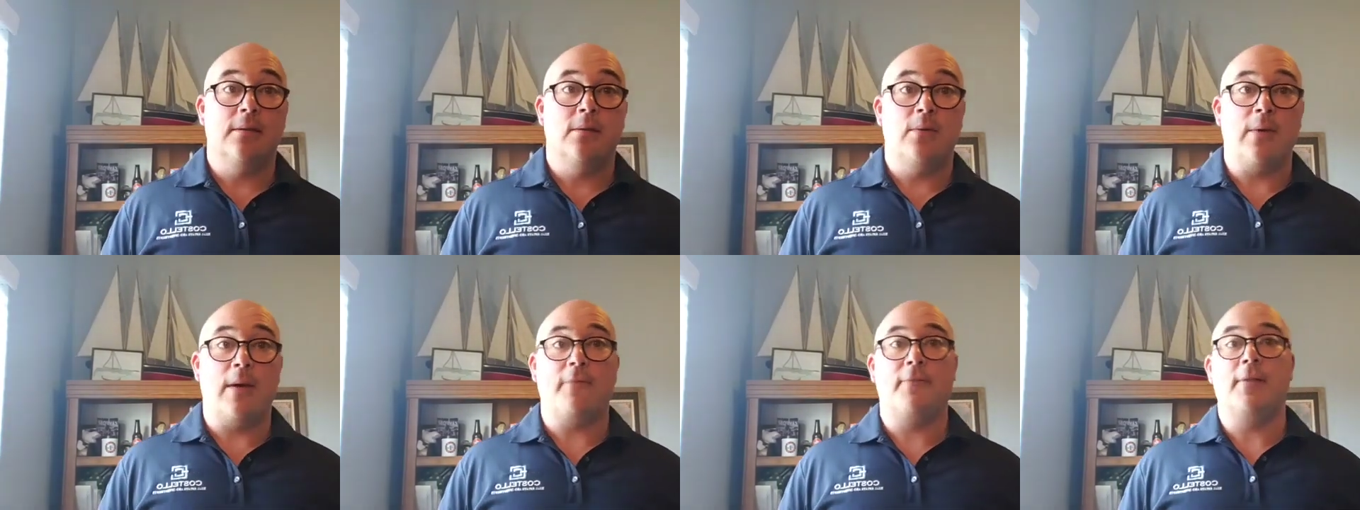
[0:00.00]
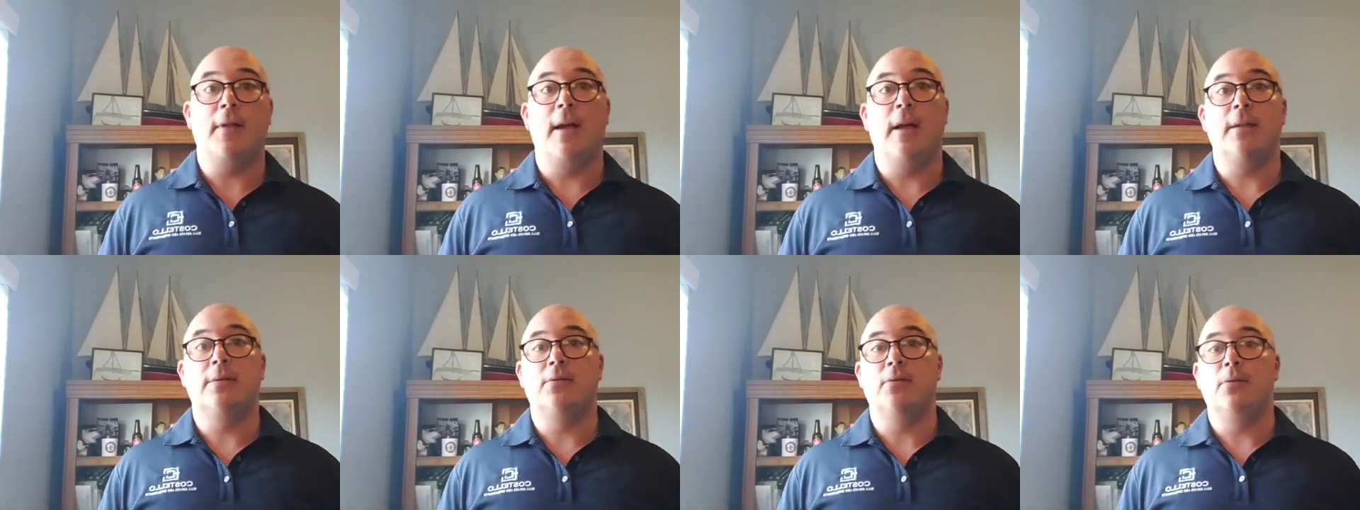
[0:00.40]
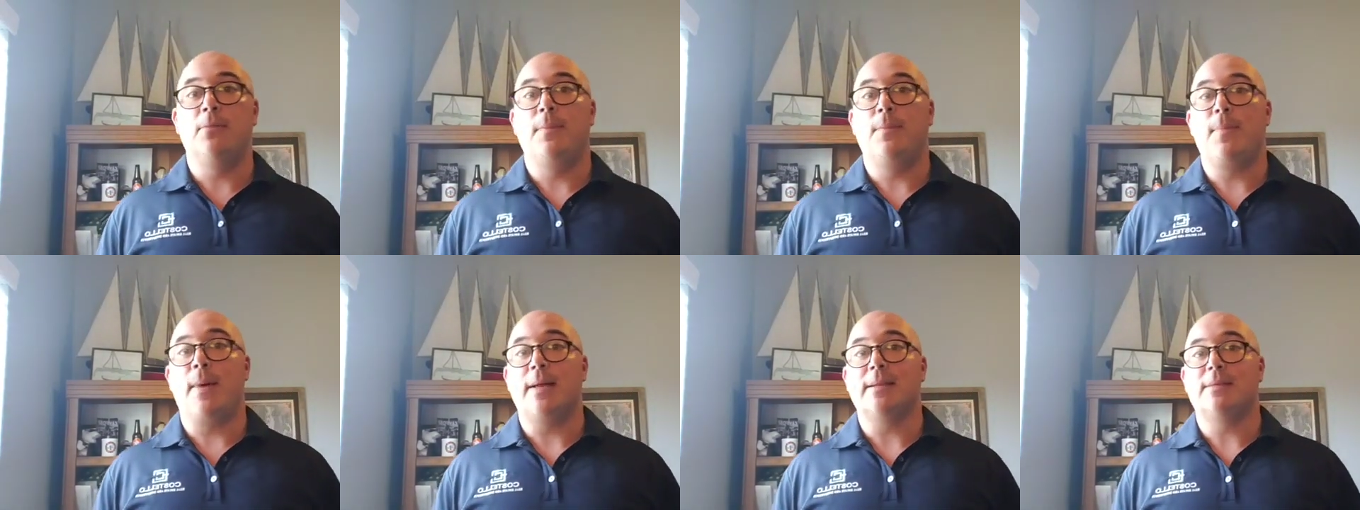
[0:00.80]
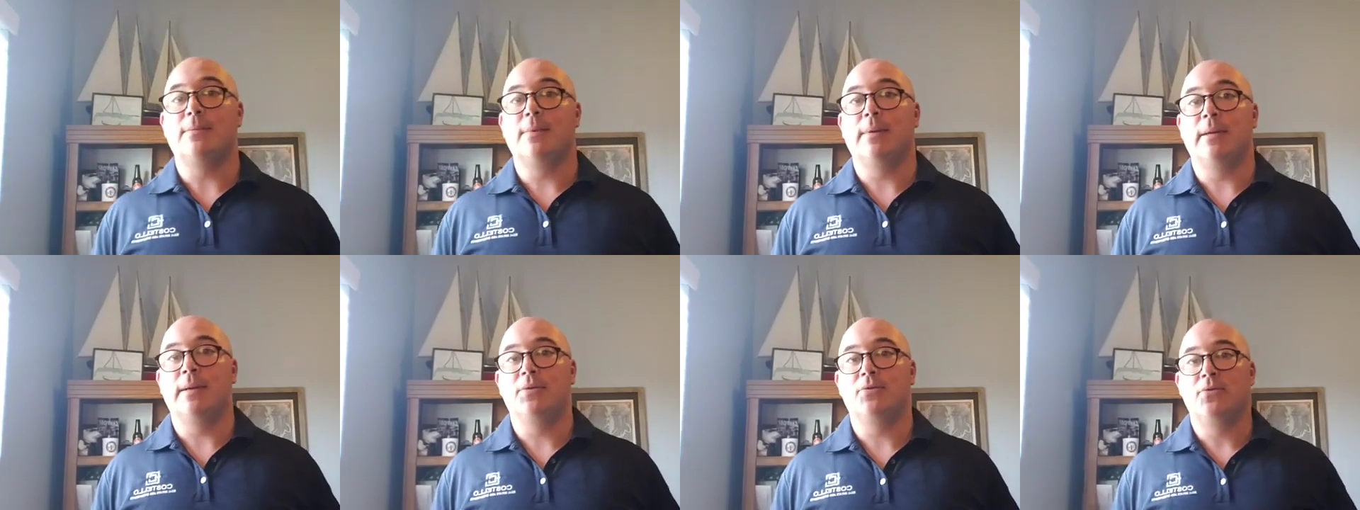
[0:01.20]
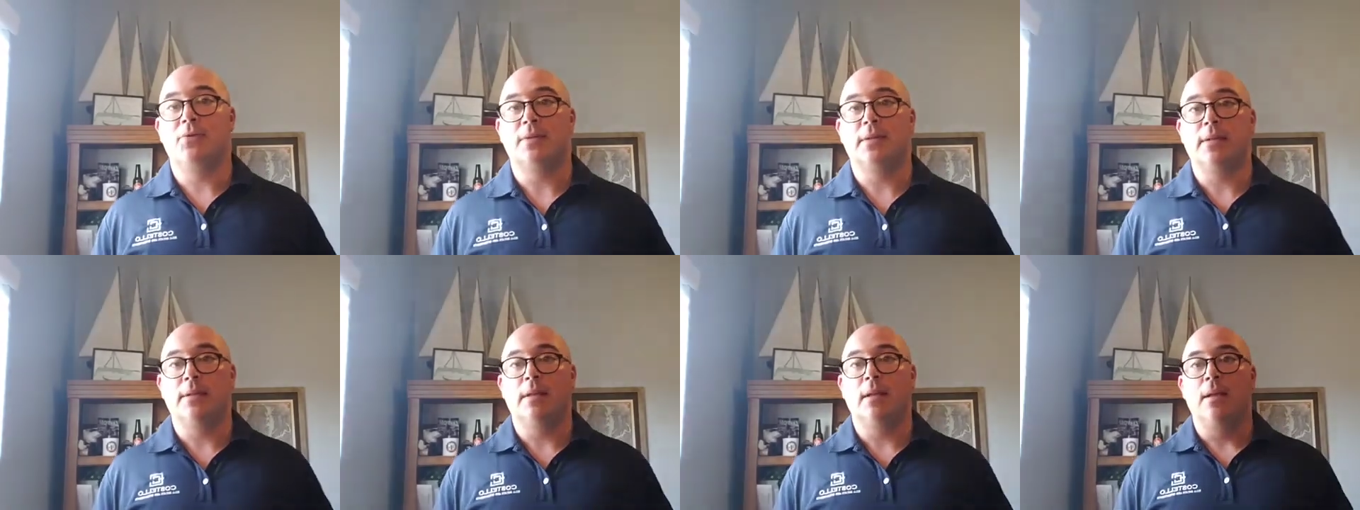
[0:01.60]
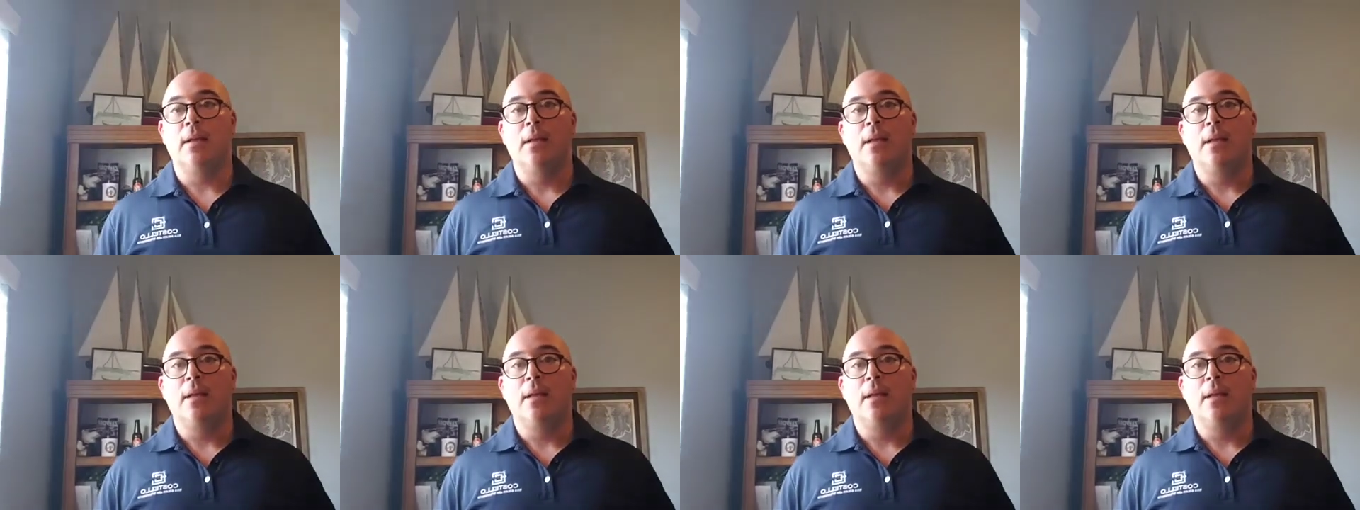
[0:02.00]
who have clients who are possibly interested.